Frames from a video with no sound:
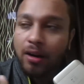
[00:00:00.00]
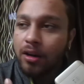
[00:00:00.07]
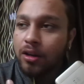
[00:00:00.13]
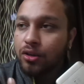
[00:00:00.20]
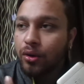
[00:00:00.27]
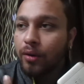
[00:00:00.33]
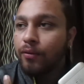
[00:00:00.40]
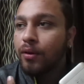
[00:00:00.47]

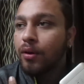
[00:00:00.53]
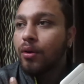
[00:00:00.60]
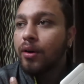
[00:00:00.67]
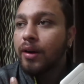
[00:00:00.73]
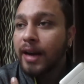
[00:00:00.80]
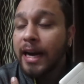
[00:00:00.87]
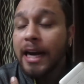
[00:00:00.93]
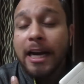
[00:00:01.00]
so if you're not
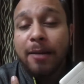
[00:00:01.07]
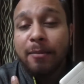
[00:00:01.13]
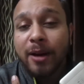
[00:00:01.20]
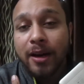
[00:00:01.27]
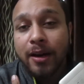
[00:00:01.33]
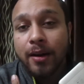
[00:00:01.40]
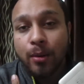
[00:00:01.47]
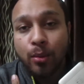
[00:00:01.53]

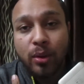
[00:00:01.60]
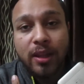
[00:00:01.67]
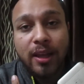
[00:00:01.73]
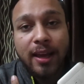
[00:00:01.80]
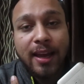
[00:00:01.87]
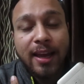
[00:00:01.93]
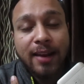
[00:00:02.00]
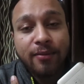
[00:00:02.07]
intimate with
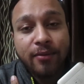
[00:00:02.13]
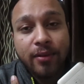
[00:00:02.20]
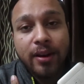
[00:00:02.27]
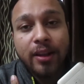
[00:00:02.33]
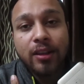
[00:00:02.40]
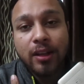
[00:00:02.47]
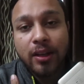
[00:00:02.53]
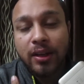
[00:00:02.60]

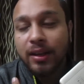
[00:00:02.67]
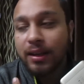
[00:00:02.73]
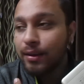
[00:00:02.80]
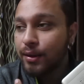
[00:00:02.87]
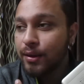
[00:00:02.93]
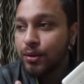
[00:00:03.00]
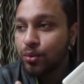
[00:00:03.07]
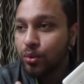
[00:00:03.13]
everything in
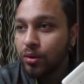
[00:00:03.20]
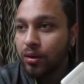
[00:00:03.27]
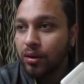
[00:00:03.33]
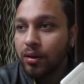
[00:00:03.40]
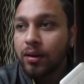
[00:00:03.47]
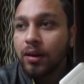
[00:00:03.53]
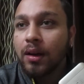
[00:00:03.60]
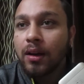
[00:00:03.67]
this
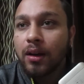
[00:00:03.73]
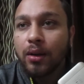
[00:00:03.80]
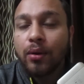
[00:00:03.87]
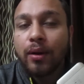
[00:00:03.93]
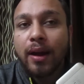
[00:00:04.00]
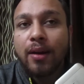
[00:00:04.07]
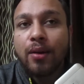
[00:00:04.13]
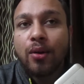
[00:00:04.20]
world you
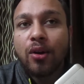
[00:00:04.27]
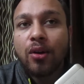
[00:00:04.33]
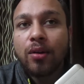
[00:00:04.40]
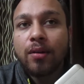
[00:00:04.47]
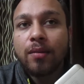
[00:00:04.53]
cannot